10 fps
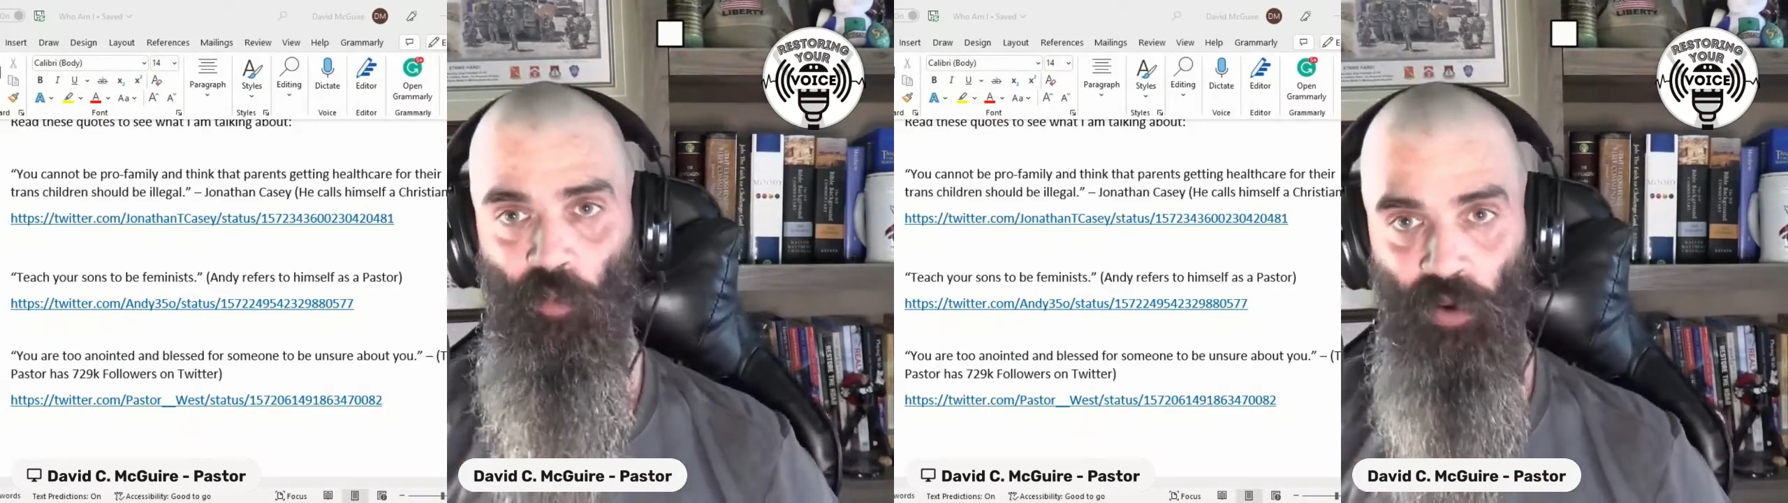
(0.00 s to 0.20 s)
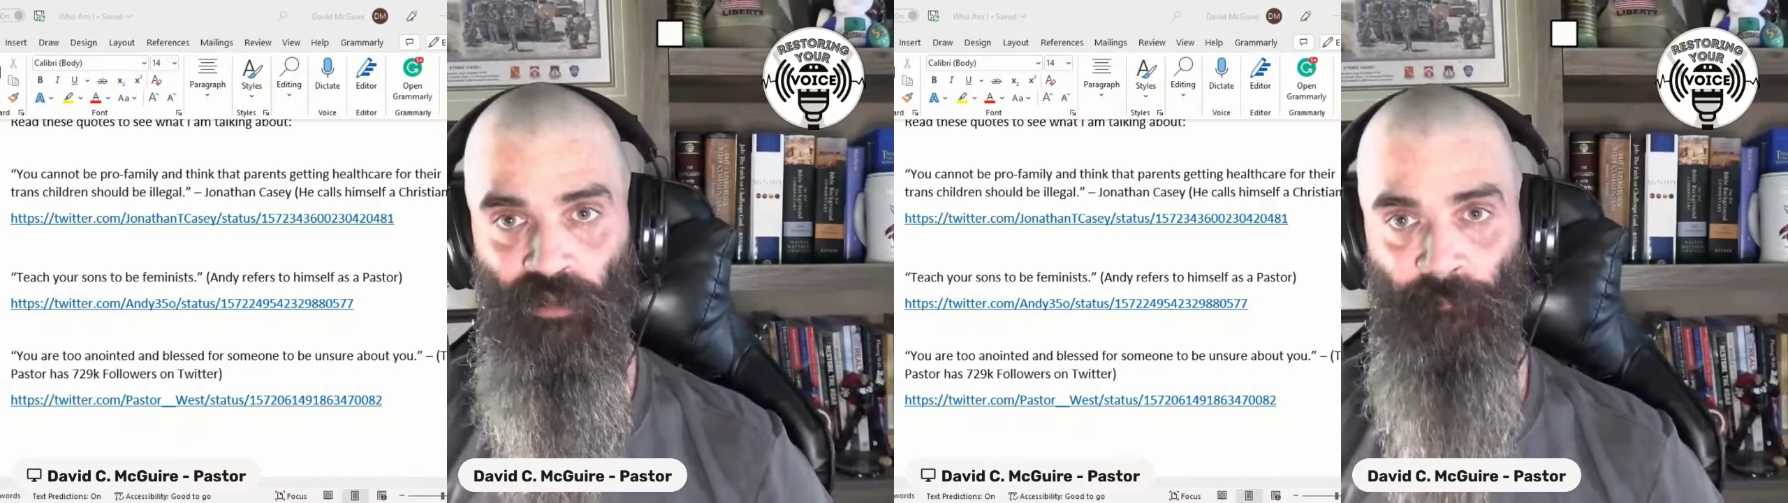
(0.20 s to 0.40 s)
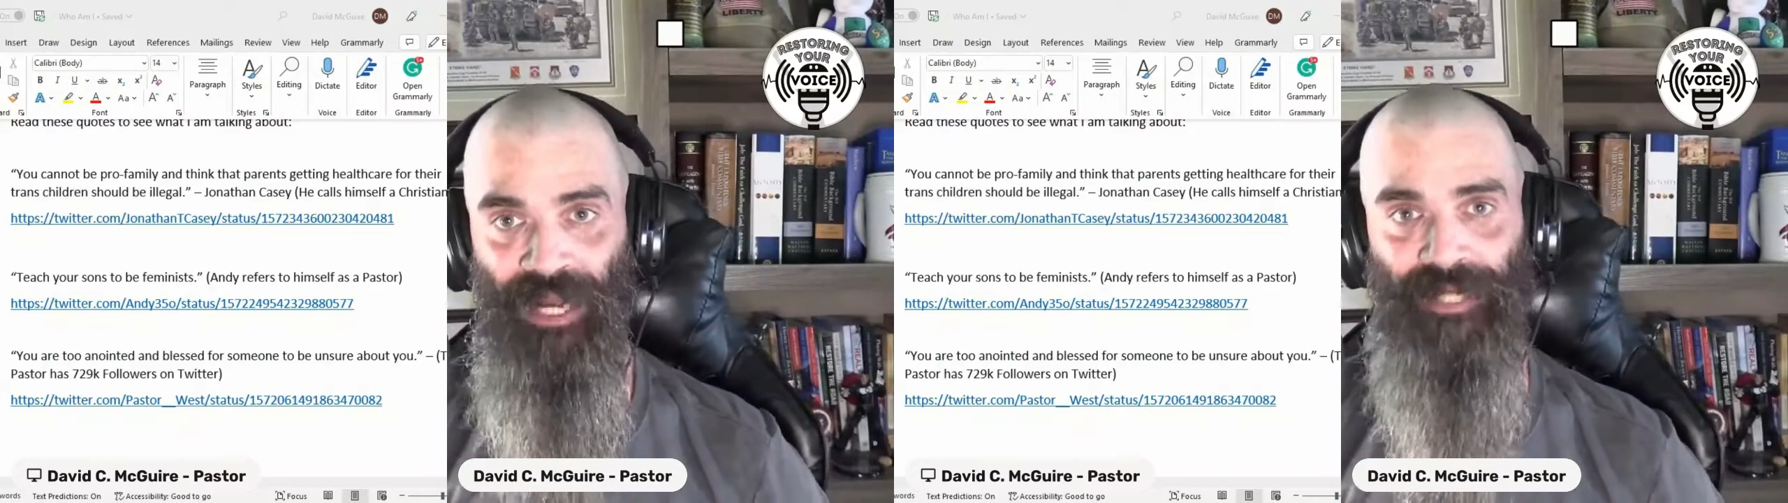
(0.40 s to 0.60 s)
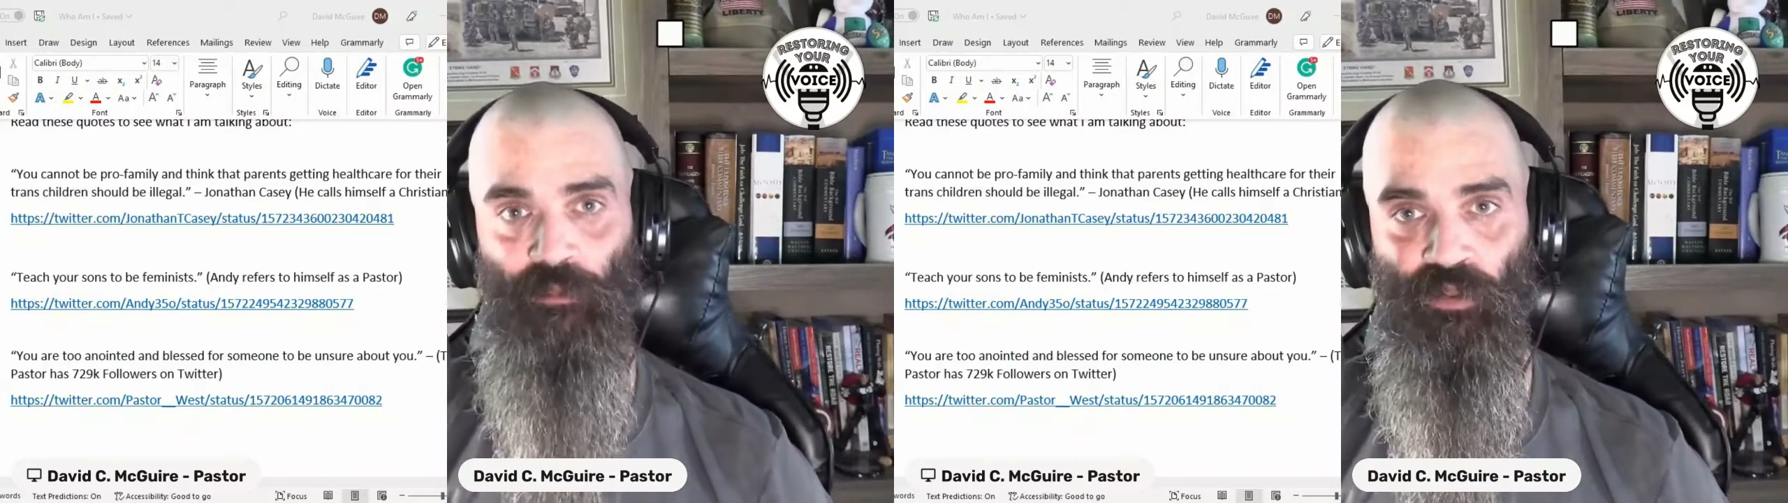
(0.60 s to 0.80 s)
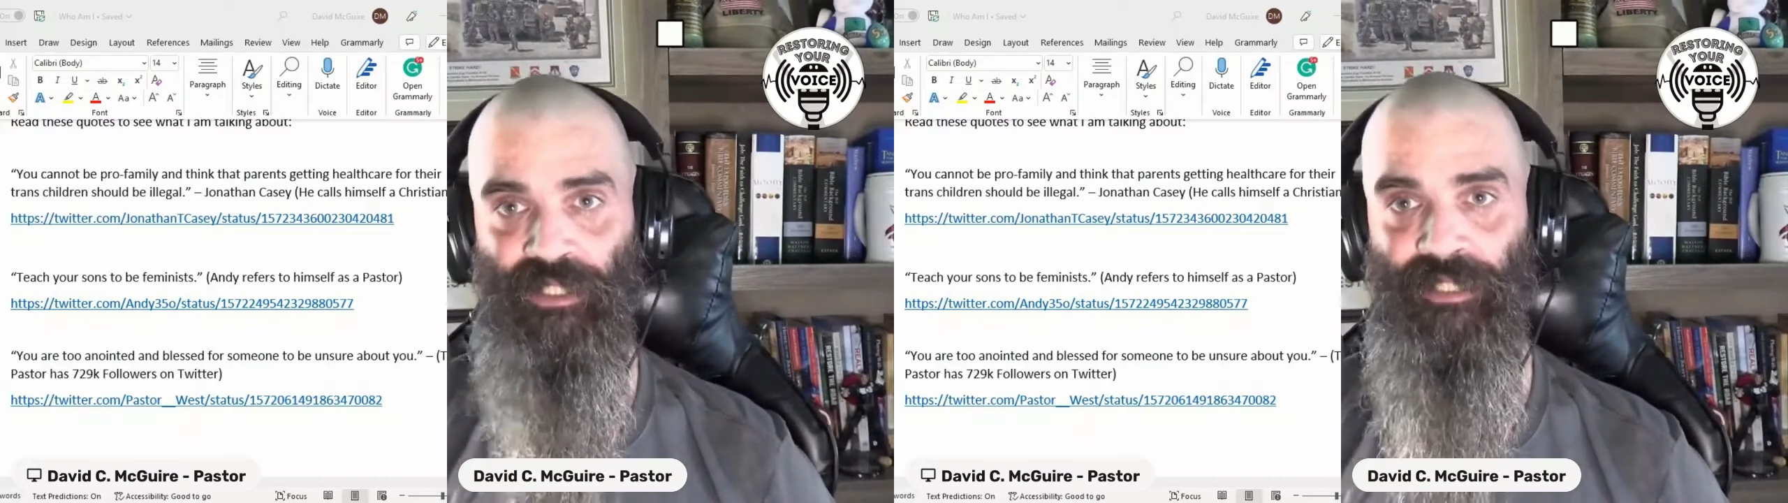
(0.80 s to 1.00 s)
one body
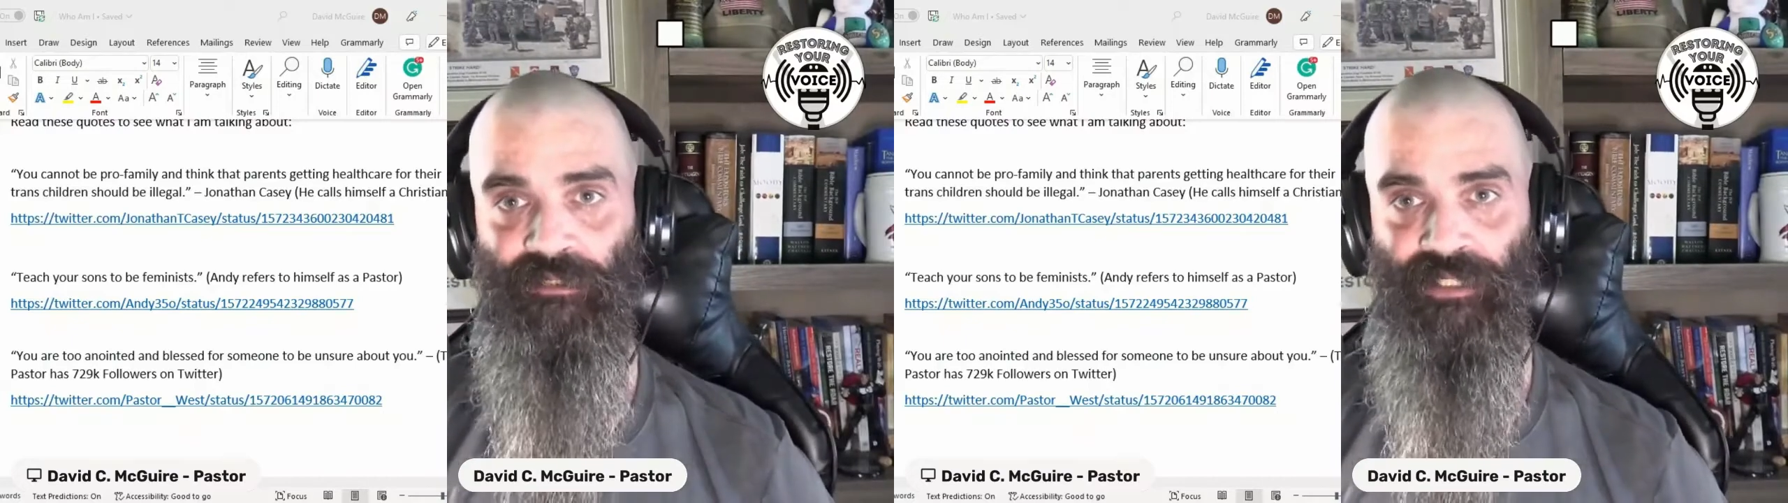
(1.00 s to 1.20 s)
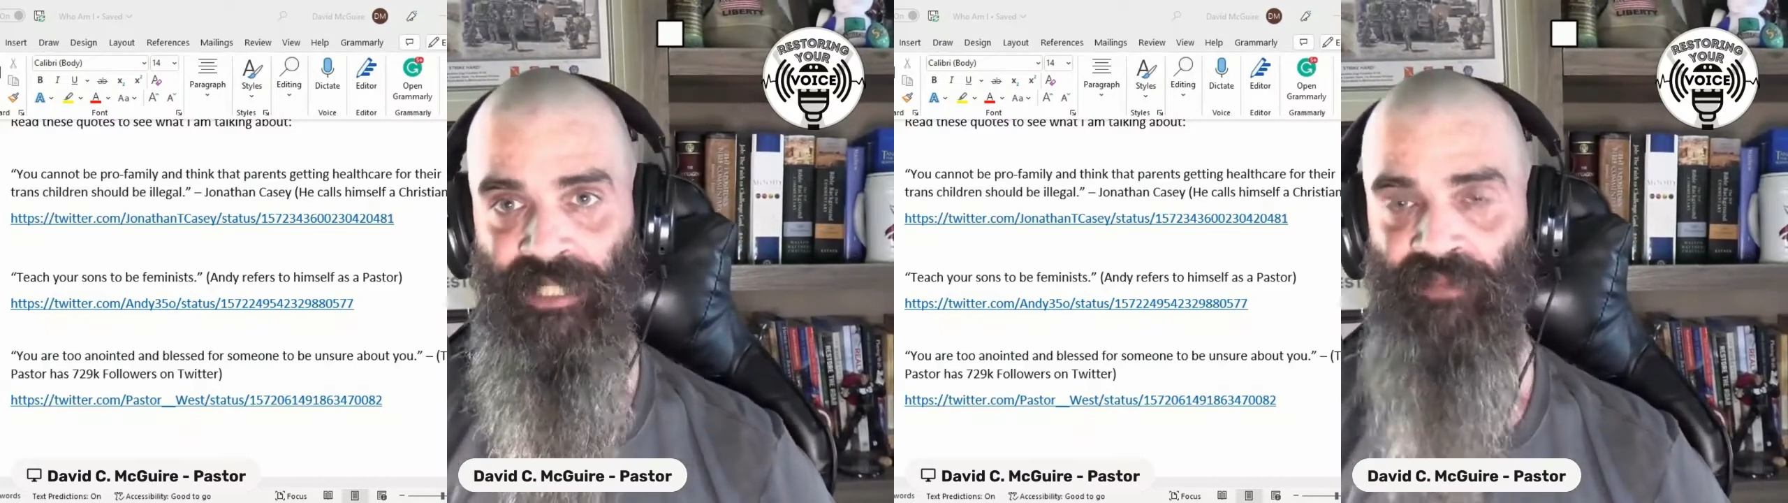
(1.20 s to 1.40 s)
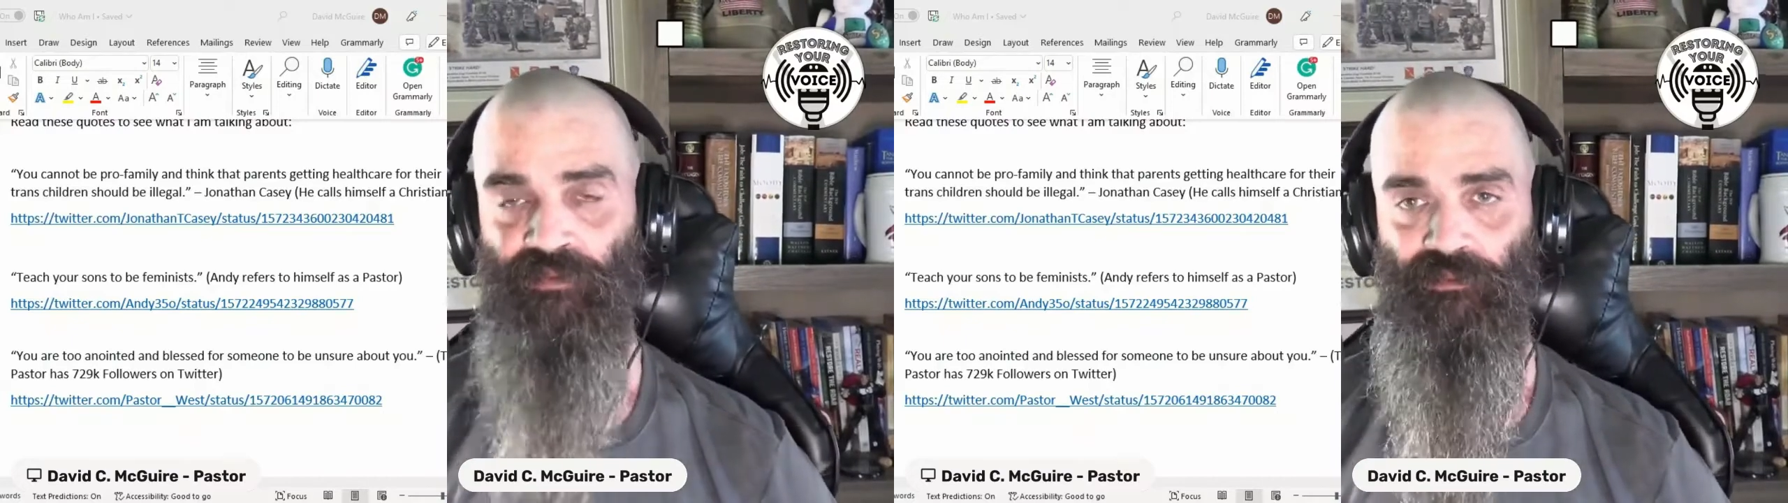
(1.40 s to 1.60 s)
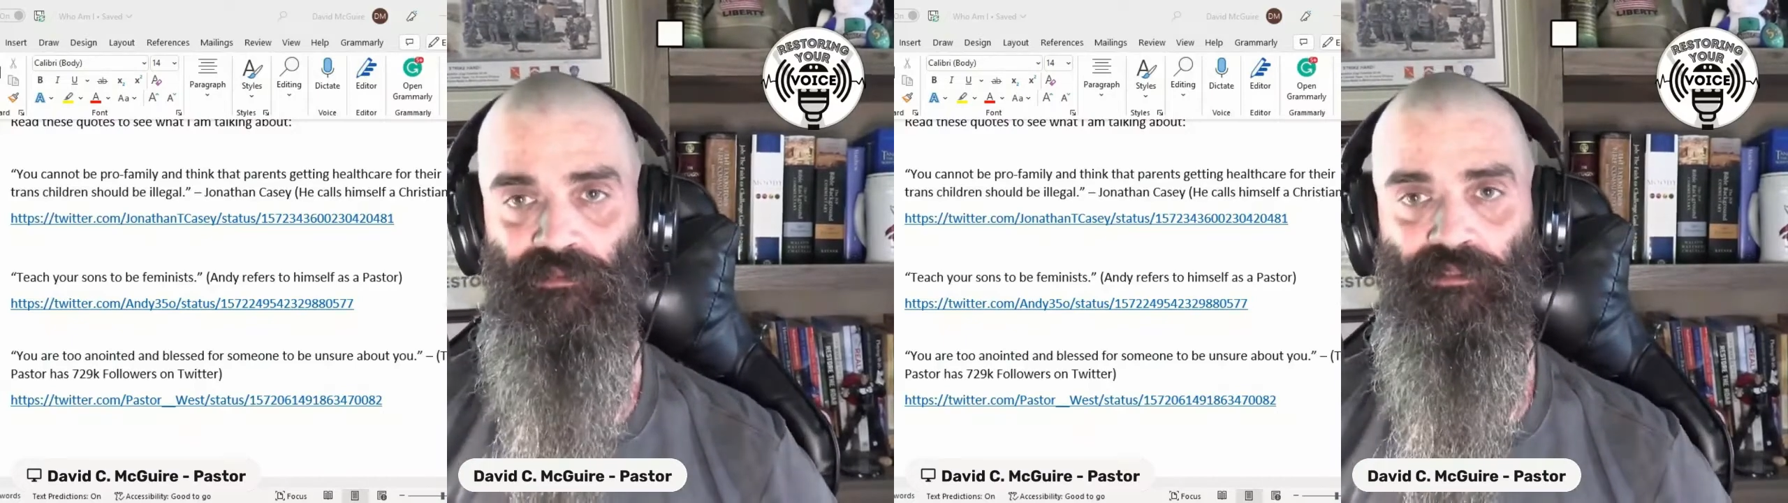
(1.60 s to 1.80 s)
working together.